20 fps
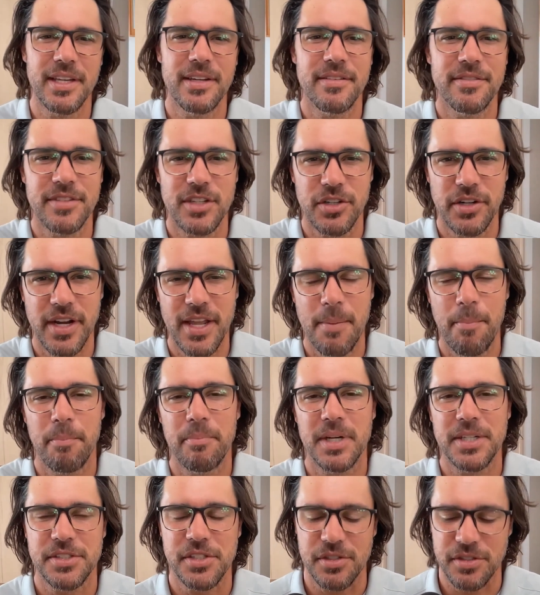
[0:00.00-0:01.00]
of your hip
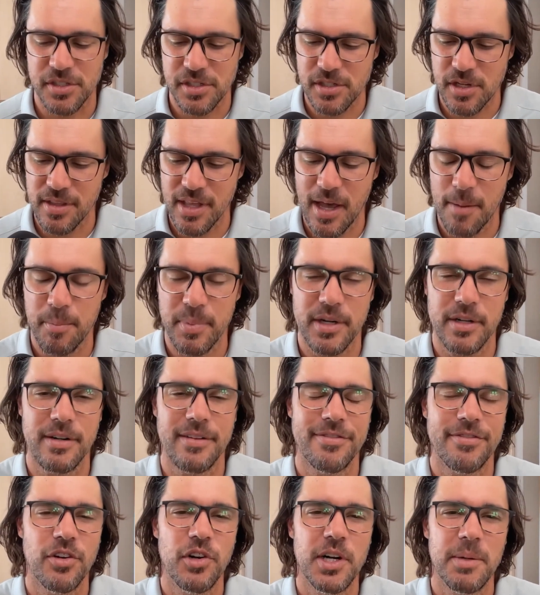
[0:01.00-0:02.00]
muscles so that
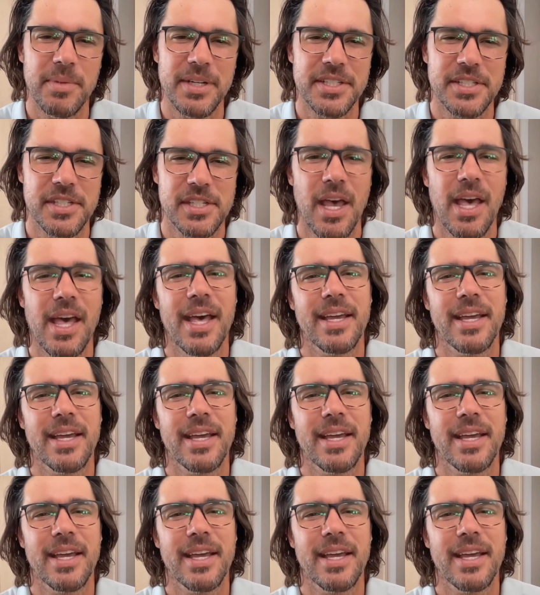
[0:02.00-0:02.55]
piriformis